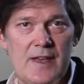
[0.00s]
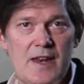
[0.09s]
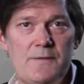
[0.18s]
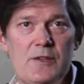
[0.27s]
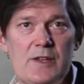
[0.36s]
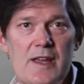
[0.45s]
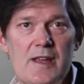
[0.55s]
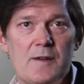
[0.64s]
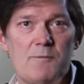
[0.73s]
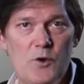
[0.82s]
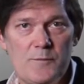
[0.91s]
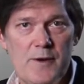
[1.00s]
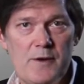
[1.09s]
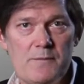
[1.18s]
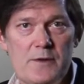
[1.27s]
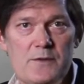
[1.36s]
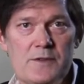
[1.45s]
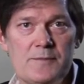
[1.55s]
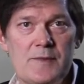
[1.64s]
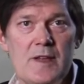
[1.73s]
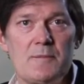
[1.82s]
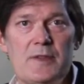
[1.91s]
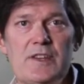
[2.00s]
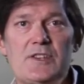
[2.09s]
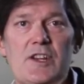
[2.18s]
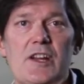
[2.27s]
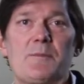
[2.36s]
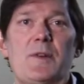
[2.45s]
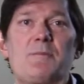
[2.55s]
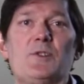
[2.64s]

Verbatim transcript: And if you'd like more of my reviews, please check out my